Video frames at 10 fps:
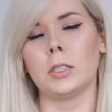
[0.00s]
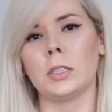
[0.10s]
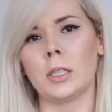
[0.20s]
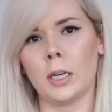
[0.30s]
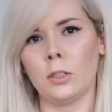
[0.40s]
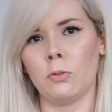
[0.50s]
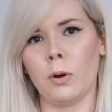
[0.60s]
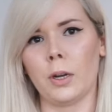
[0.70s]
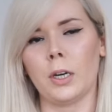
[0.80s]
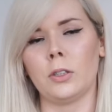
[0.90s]
This is the kind
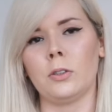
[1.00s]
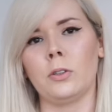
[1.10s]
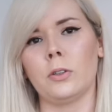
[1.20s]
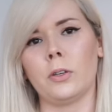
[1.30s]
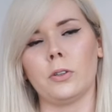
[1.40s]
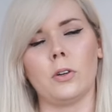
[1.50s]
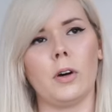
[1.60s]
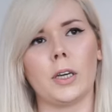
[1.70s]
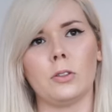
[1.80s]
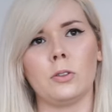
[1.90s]
of work I do, you
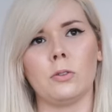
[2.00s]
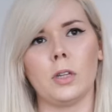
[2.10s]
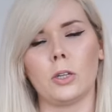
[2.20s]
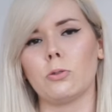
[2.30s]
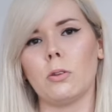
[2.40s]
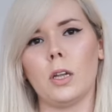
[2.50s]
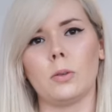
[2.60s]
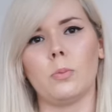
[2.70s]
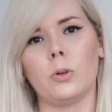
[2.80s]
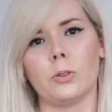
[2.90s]
know, I can do natural
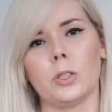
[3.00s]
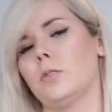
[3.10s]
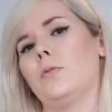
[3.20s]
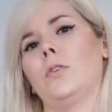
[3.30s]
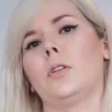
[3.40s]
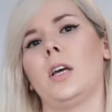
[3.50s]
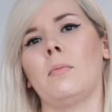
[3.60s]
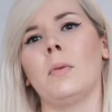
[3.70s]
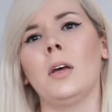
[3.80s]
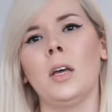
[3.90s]
light portraits for
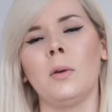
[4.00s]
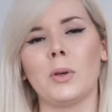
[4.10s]
them,